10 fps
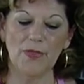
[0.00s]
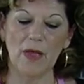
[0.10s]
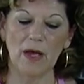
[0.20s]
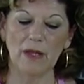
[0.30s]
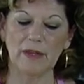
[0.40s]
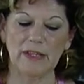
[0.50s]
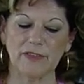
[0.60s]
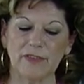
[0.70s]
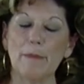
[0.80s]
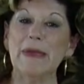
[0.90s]

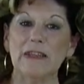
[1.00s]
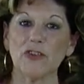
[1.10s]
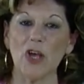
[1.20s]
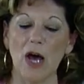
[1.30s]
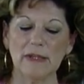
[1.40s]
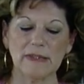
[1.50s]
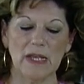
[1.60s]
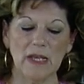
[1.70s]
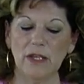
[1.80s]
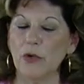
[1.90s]
It's the meat sauce.
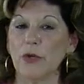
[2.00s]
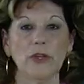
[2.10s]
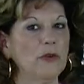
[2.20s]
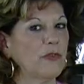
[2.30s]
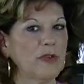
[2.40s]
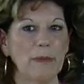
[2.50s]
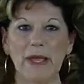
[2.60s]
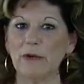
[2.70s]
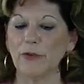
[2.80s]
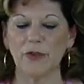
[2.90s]
You can use
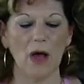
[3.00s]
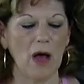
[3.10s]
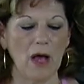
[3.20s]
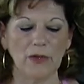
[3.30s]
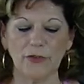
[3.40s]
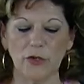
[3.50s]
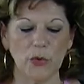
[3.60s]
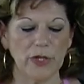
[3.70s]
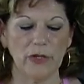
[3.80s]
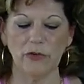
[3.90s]
tomato sauce,
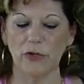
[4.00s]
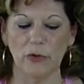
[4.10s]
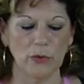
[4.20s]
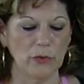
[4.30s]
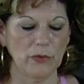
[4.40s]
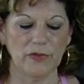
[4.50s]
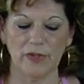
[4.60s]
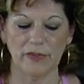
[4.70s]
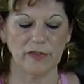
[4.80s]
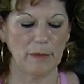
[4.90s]
you can
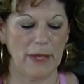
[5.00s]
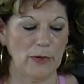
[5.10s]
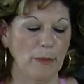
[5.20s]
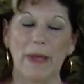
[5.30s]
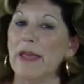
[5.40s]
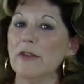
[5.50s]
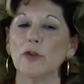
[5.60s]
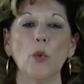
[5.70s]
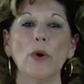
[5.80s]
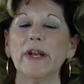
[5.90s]
use tomato
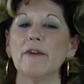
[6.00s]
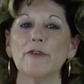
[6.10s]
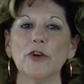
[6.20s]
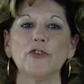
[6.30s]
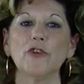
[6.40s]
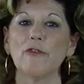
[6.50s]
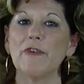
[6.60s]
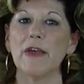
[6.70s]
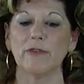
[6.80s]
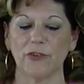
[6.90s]
basil, whatever is your
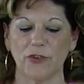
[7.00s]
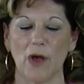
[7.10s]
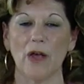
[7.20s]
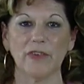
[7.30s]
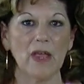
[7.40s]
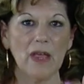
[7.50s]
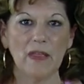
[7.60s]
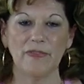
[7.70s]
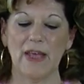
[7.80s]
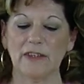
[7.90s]
favorite sauce.
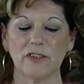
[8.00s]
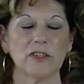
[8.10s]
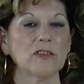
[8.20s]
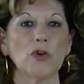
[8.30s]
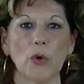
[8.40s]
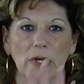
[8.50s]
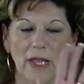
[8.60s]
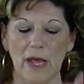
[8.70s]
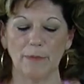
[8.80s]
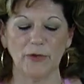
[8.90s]
That's
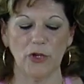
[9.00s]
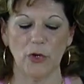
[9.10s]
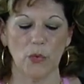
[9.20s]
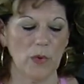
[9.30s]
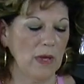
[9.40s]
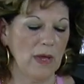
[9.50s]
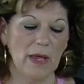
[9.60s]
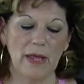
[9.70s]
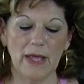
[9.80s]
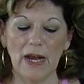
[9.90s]
totally up to you.
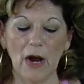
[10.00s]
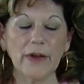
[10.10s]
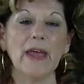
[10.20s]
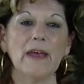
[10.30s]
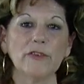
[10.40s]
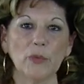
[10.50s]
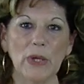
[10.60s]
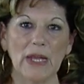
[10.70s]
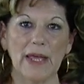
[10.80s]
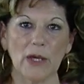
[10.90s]
In our case,
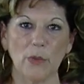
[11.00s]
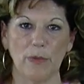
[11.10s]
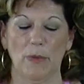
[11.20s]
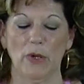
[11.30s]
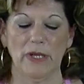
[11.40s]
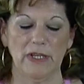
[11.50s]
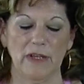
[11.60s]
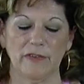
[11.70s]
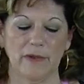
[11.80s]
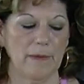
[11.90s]
we like it with
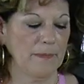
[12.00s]
bolognese.